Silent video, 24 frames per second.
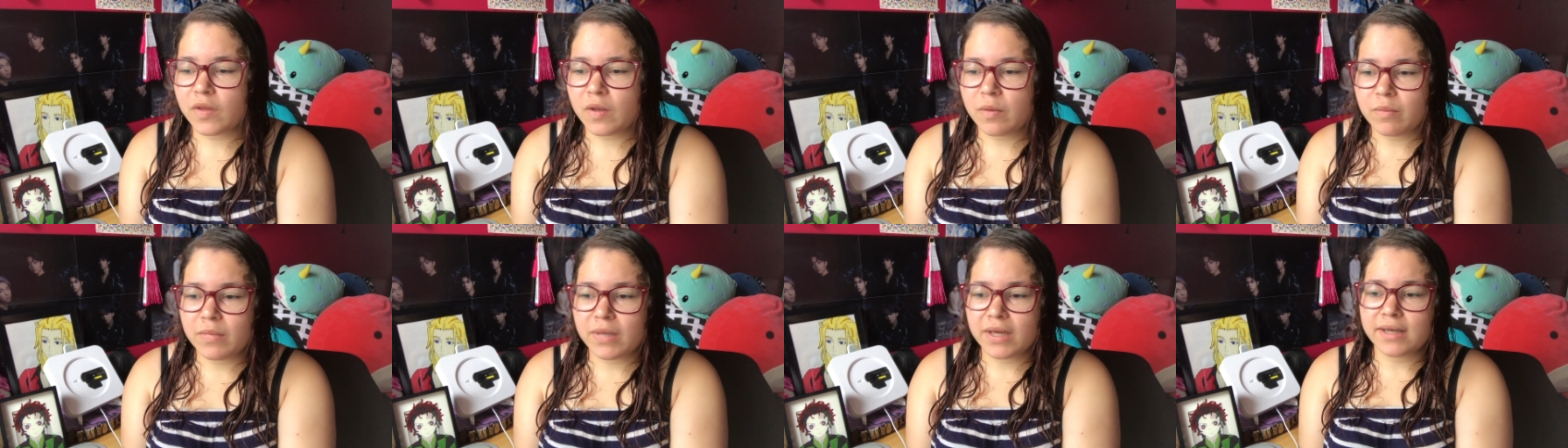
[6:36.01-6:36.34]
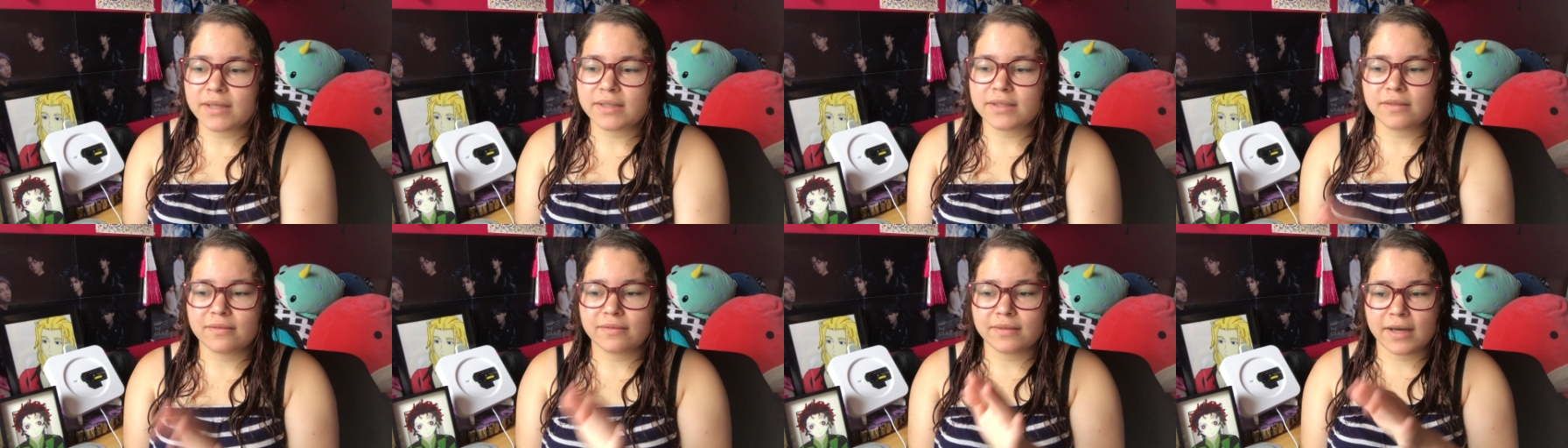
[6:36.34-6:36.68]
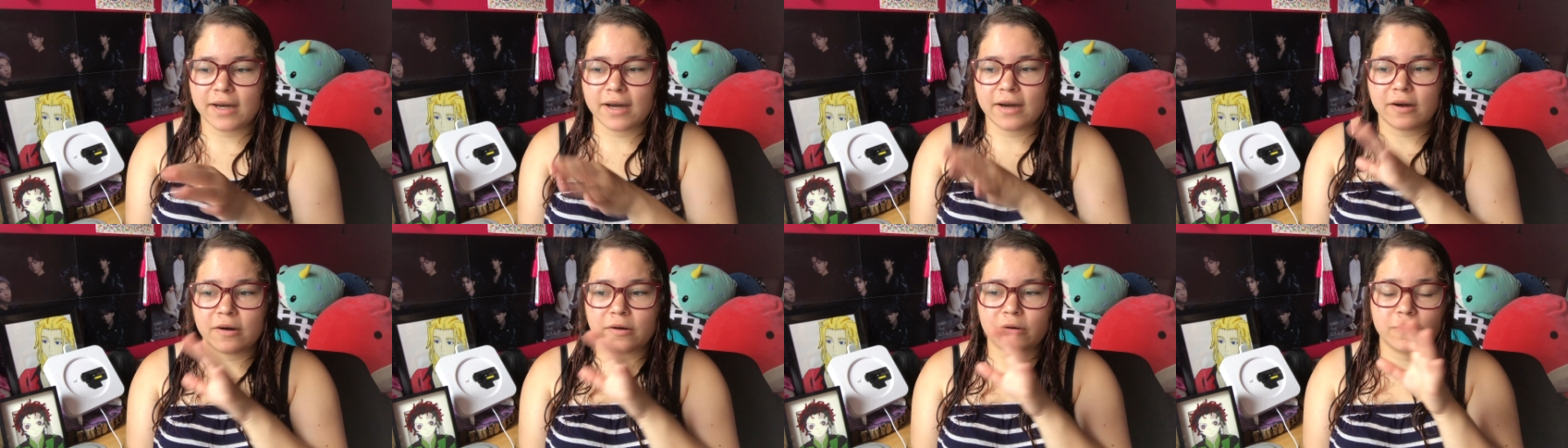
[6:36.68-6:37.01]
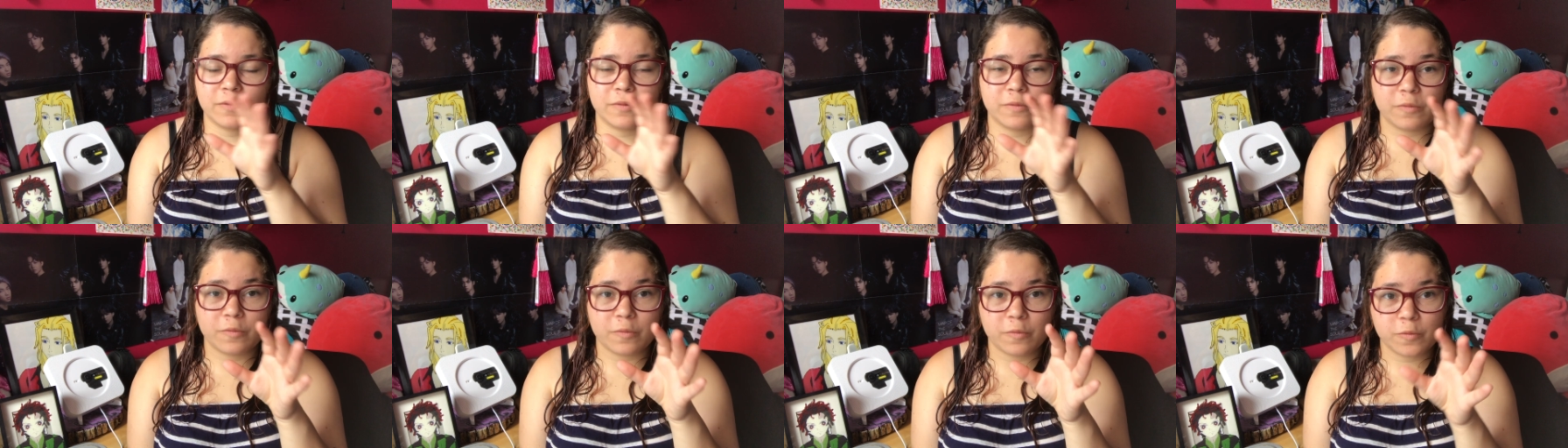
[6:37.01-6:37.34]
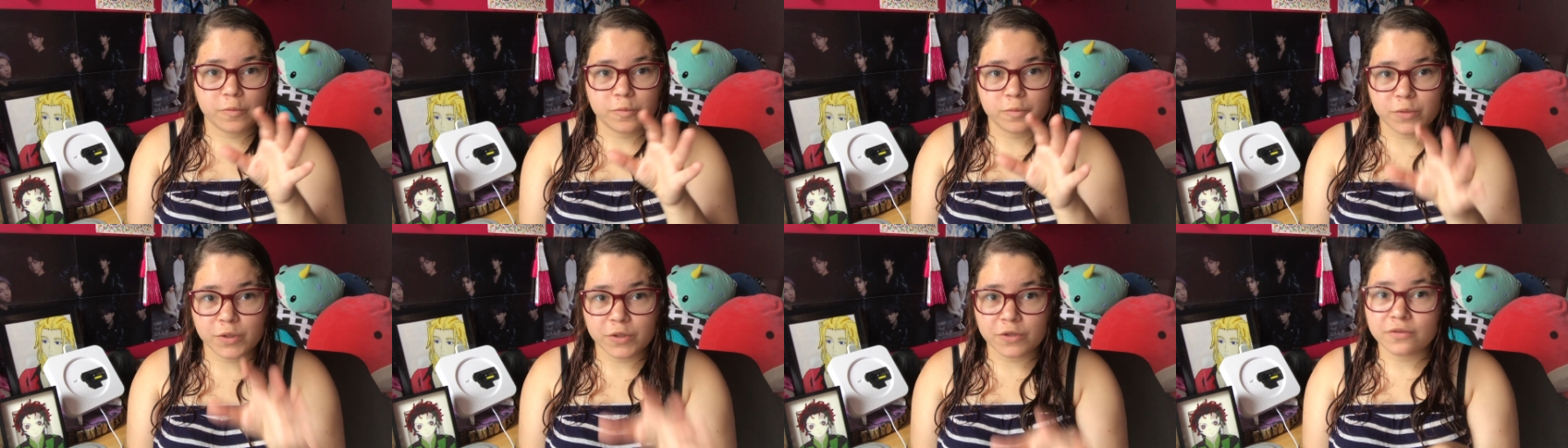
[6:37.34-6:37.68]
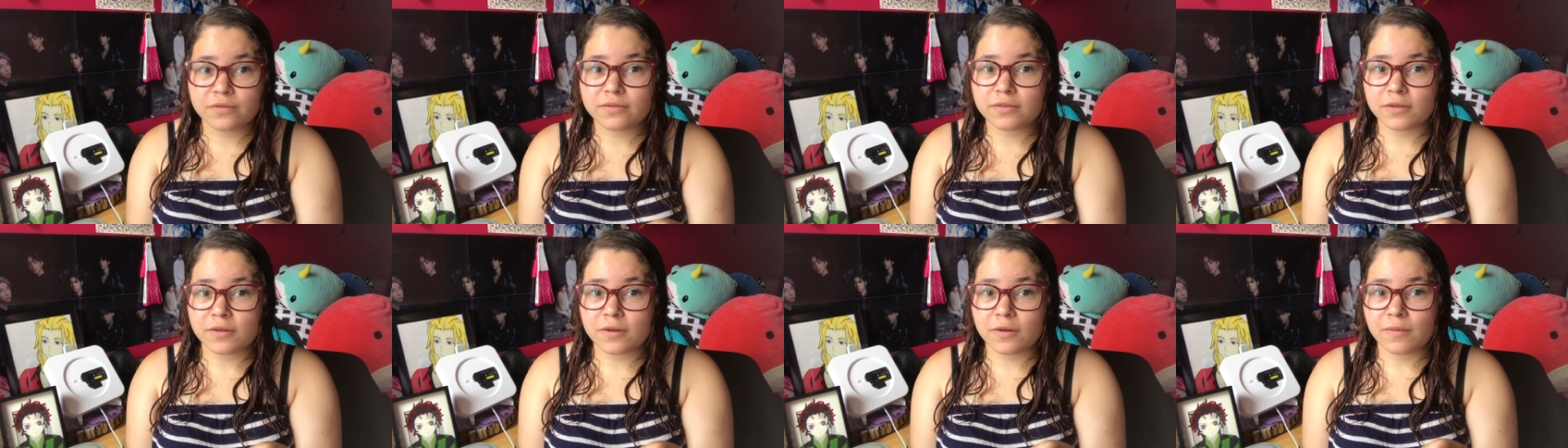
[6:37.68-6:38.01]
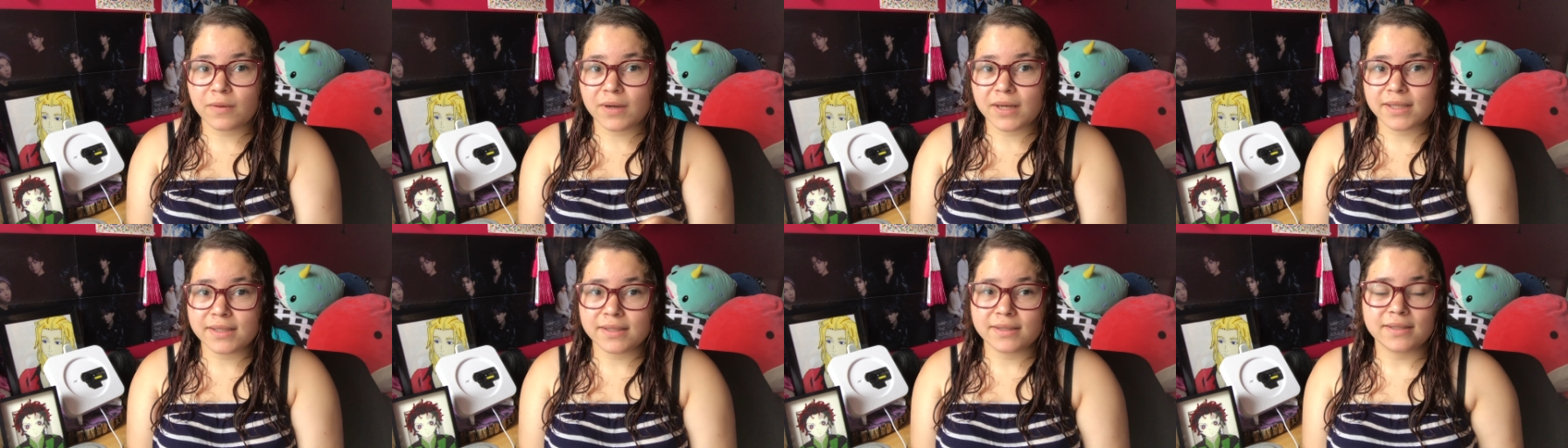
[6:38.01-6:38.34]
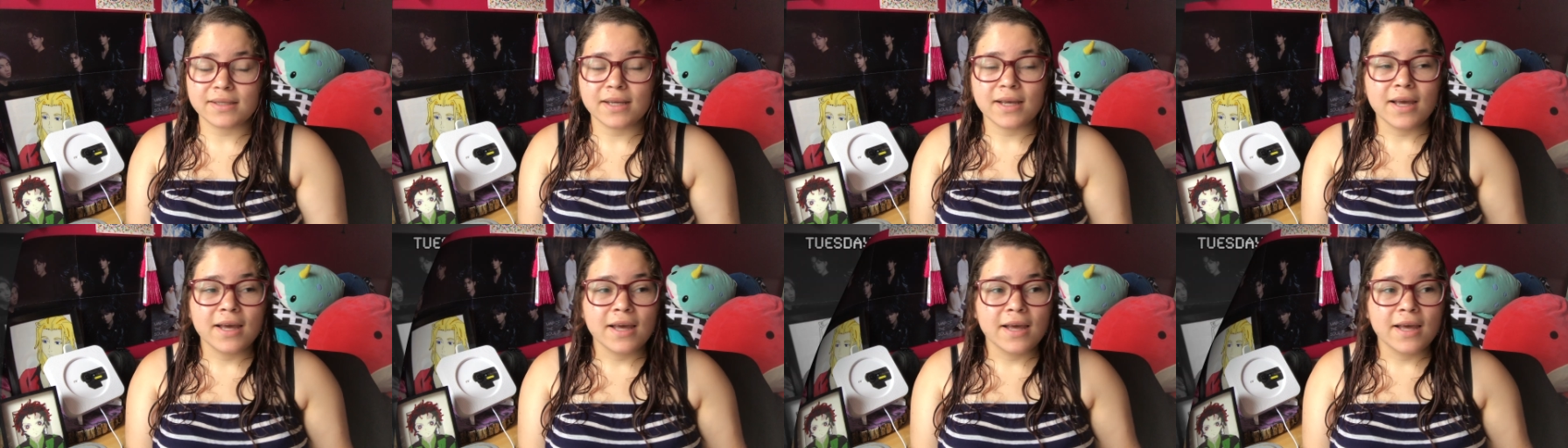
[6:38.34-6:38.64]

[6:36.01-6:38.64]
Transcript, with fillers: because of how beautiful it was.